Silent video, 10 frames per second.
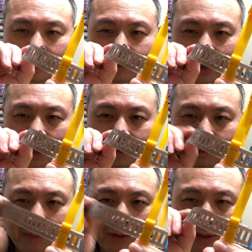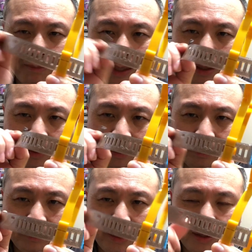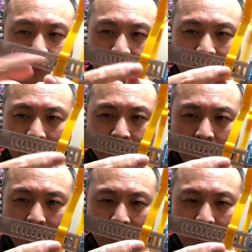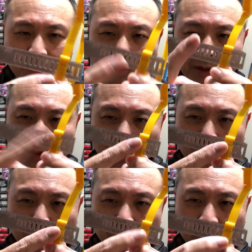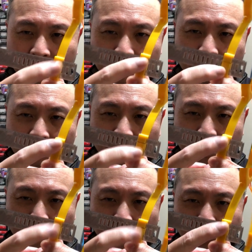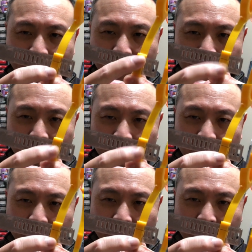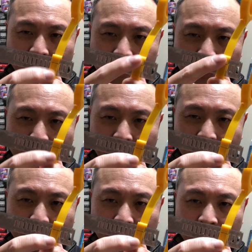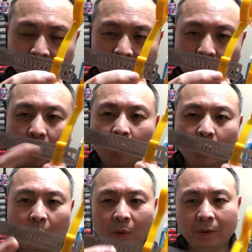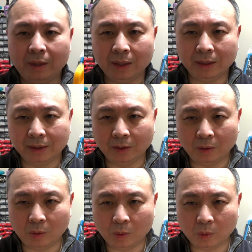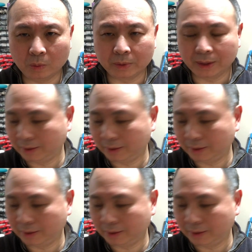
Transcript: fan mounting band, it's compatible with either the new click slot or the old